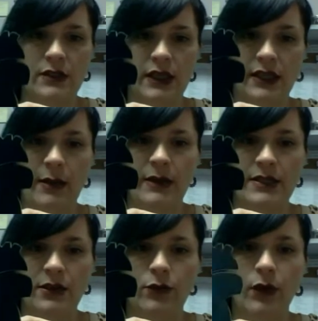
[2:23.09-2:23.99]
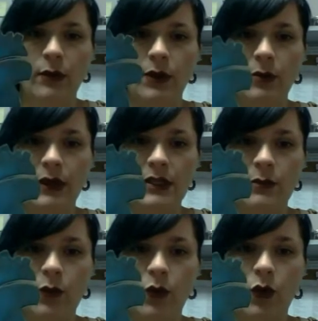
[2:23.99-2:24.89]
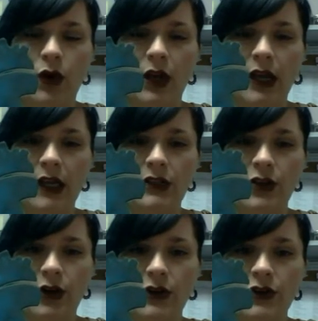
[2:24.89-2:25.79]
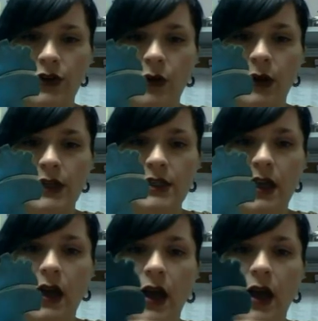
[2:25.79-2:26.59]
Like that makes it look royal blue, but it's more like a dark turquoise.